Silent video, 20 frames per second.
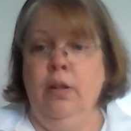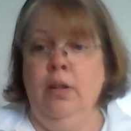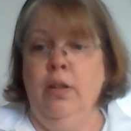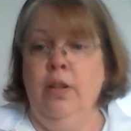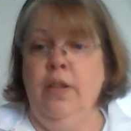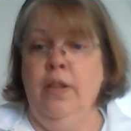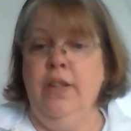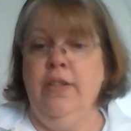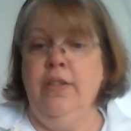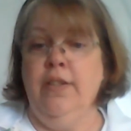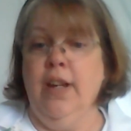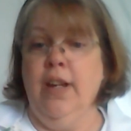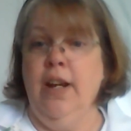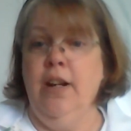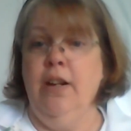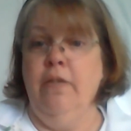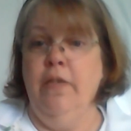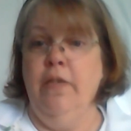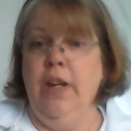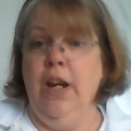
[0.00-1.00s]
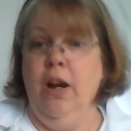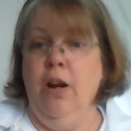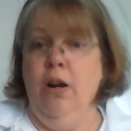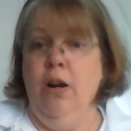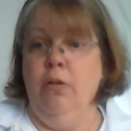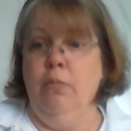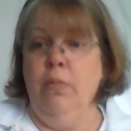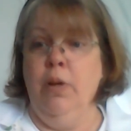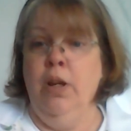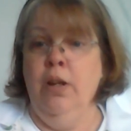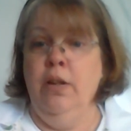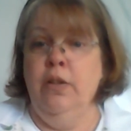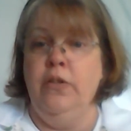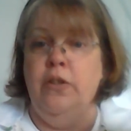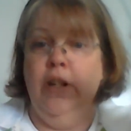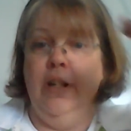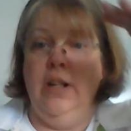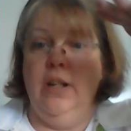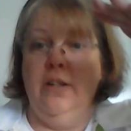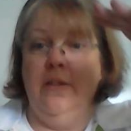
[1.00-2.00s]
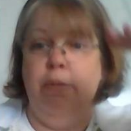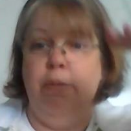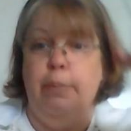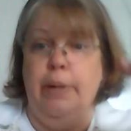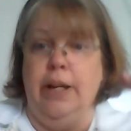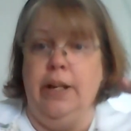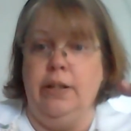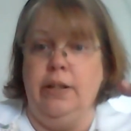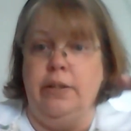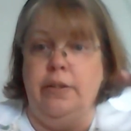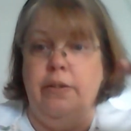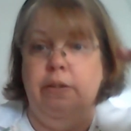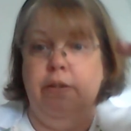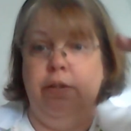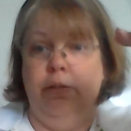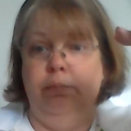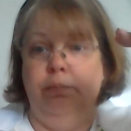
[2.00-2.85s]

of the arm to get it to balance?